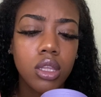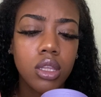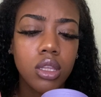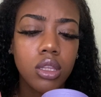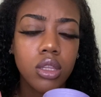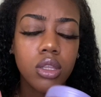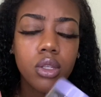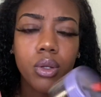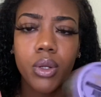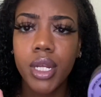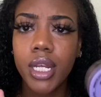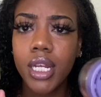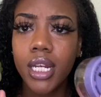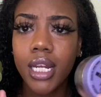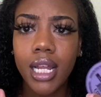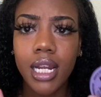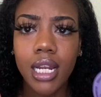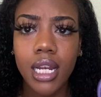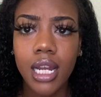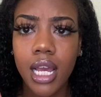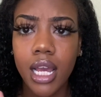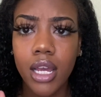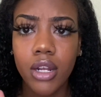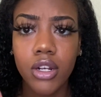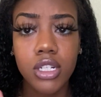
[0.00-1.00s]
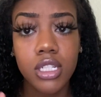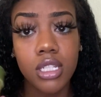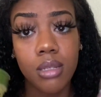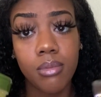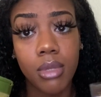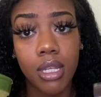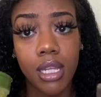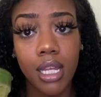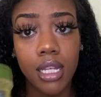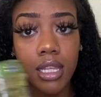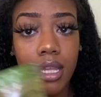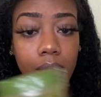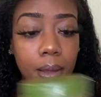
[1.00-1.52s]
$3.99 or something
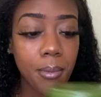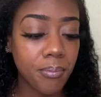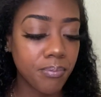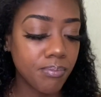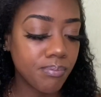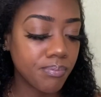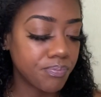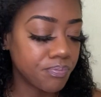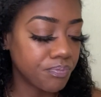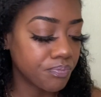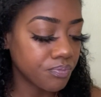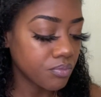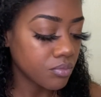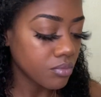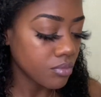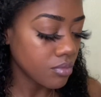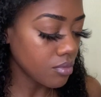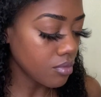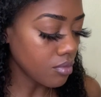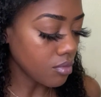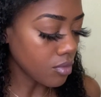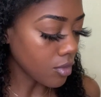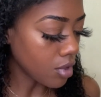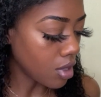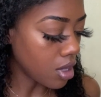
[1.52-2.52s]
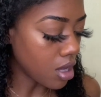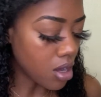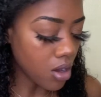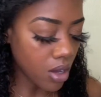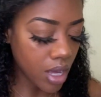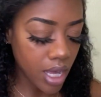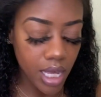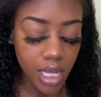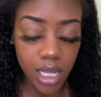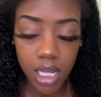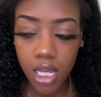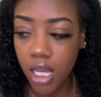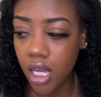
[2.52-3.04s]
like that.
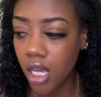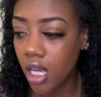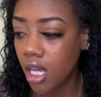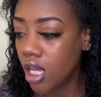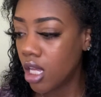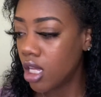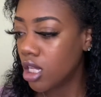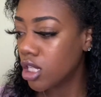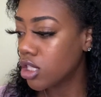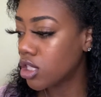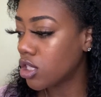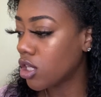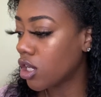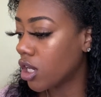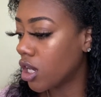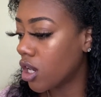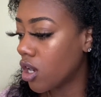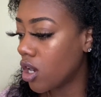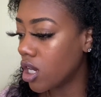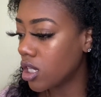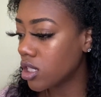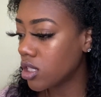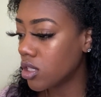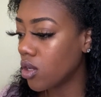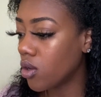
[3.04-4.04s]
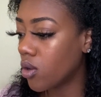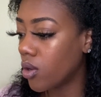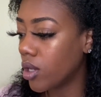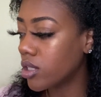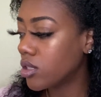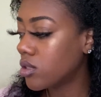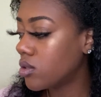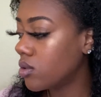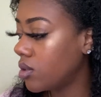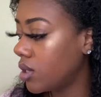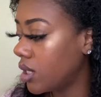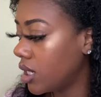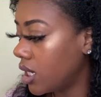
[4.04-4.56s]
Okay, so you're also going
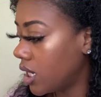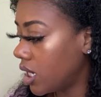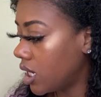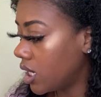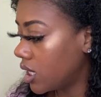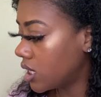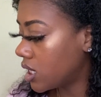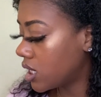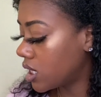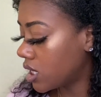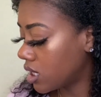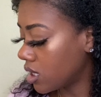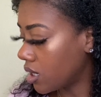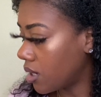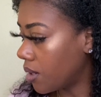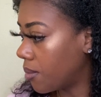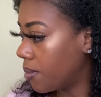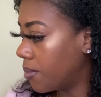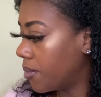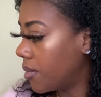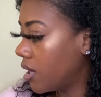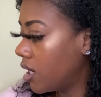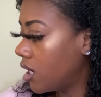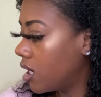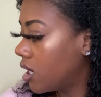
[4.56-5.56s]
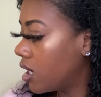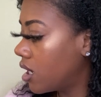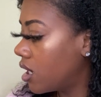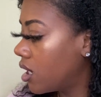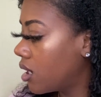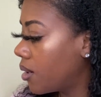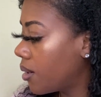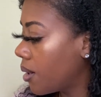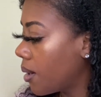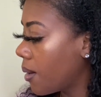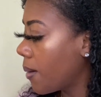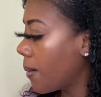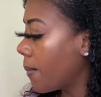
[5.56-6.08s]
to need some
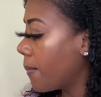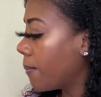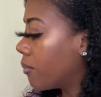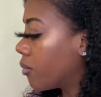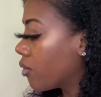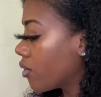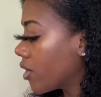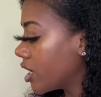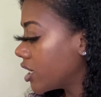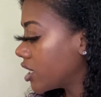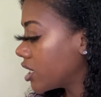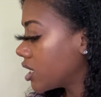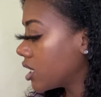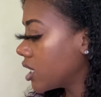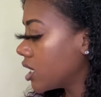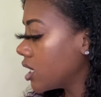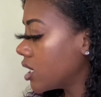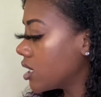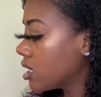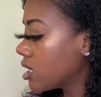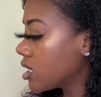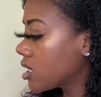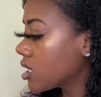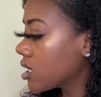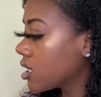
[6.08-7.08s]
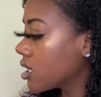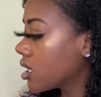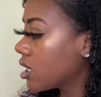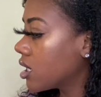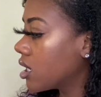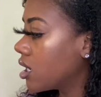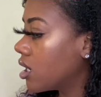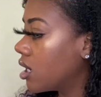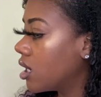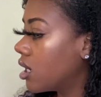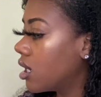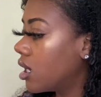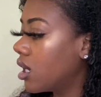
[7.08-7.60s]
brushes.
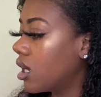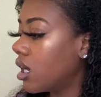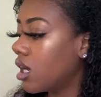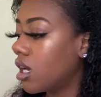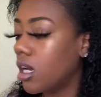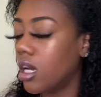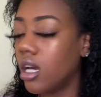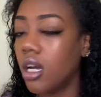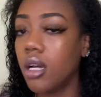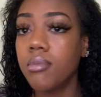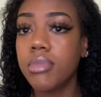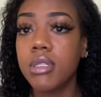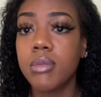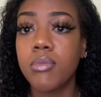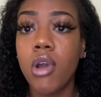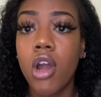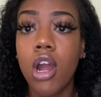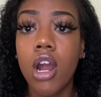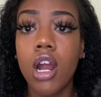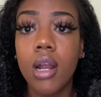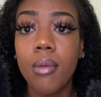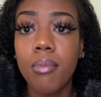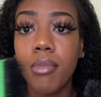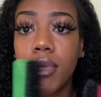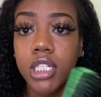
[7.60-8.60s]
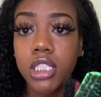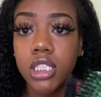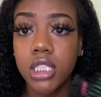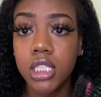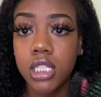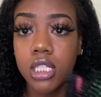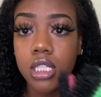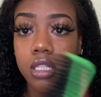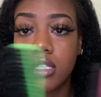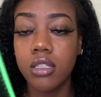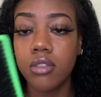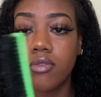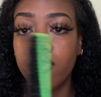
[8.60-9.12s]
Some hard
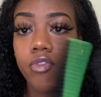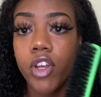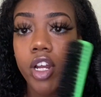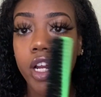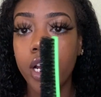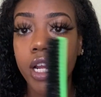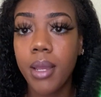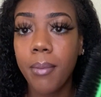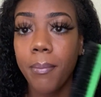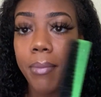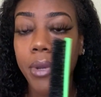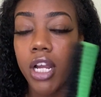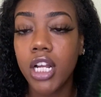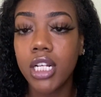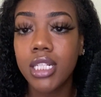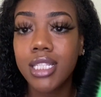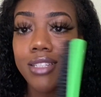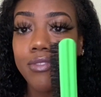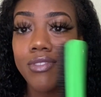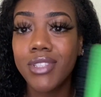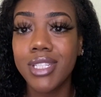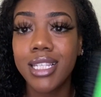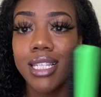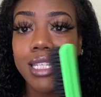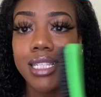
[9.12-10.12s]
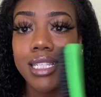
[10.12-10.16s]
brushes. Very imperative to this